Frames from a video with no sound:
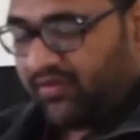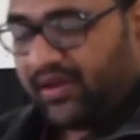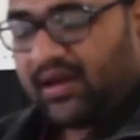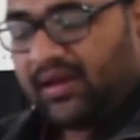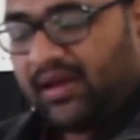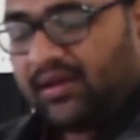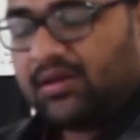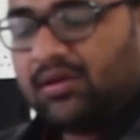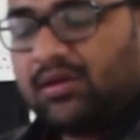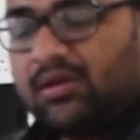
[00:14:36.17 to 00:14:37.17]
if I connect
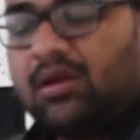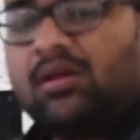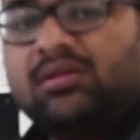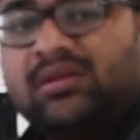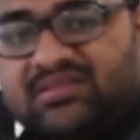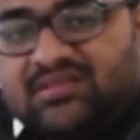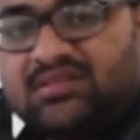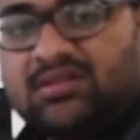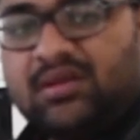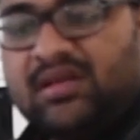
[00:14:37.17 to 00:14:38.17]

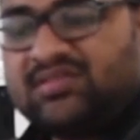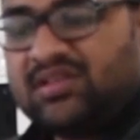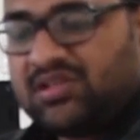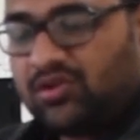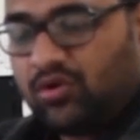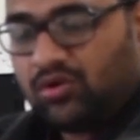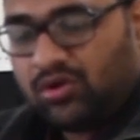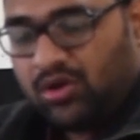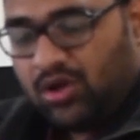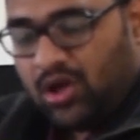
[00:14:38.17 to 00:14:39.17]
this ECG
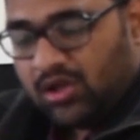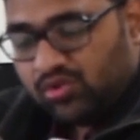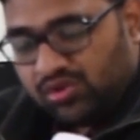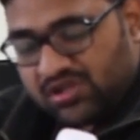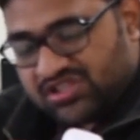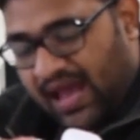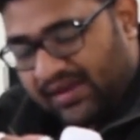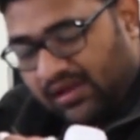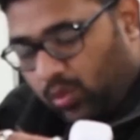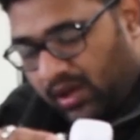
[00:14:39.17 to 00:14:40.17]
node to the
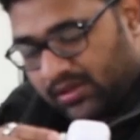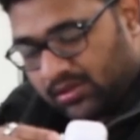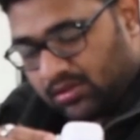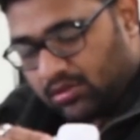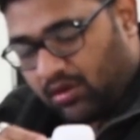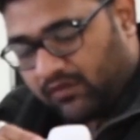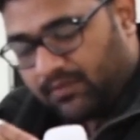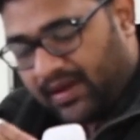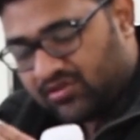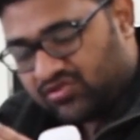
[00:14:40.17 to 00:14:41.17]
channel 1 of the
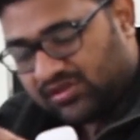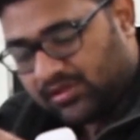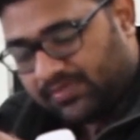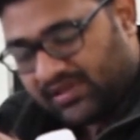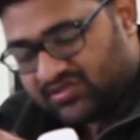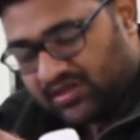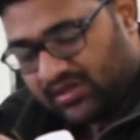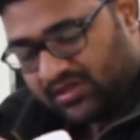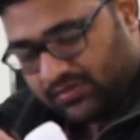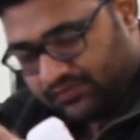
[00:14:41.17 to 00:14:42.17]
biosignal flux
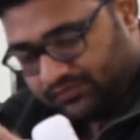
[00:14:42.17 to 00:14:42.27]
kit